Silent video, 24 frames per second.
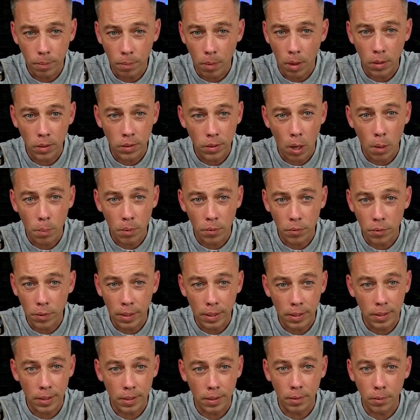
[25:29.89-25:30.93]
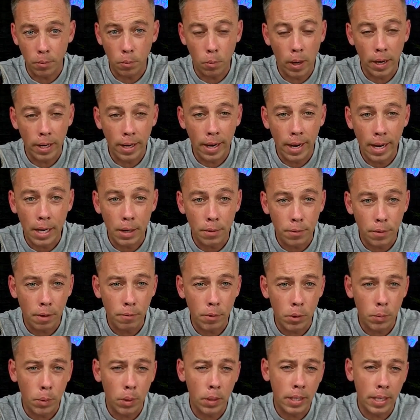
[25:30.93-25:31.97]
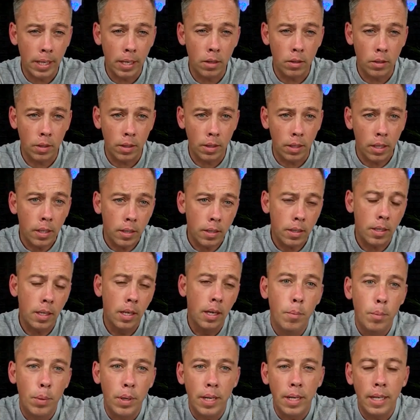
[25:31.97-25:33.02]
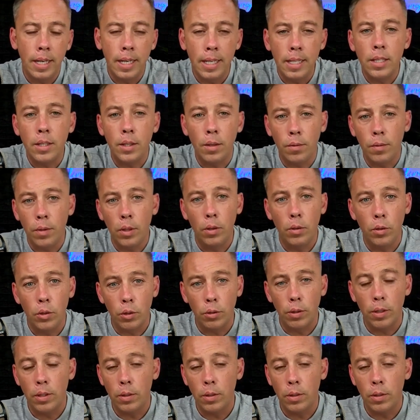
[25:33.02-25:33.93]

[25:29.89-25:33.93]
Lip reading: on top of this and way ahead of everybody else on this, but it is the future.